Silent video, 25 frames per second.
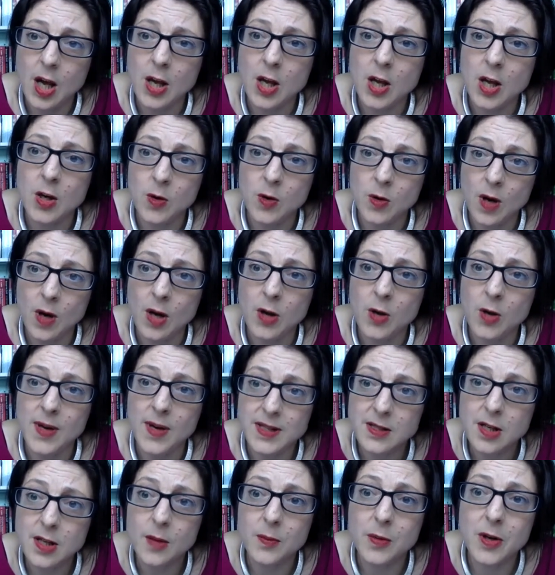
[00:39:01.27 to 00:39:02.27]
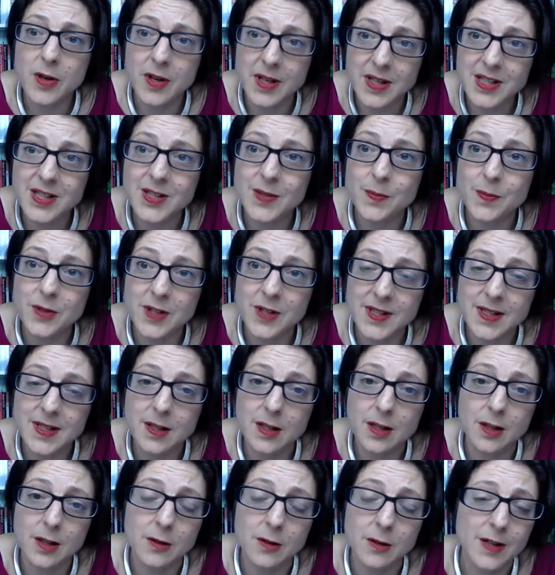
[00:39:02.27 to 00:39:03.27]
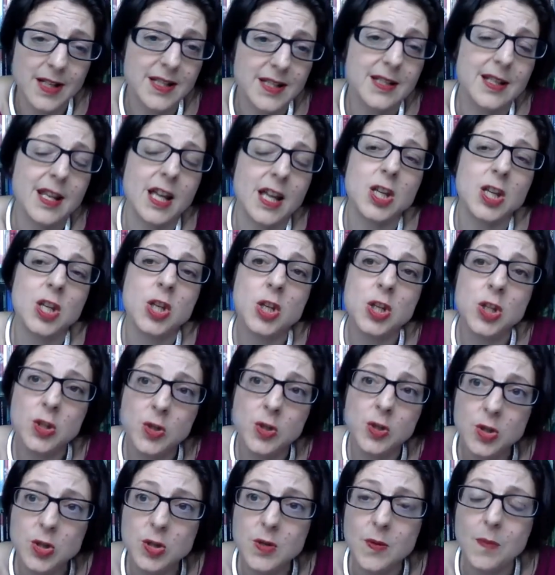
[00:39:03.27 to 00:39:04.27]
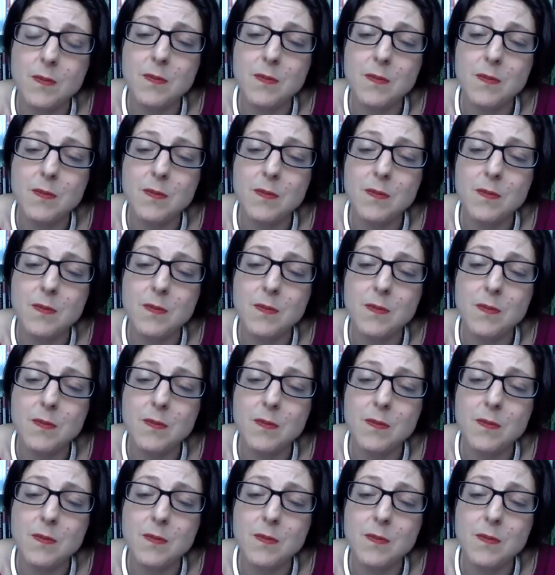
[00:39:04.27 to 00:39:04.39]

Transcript: who end up going to prison and creating that huge,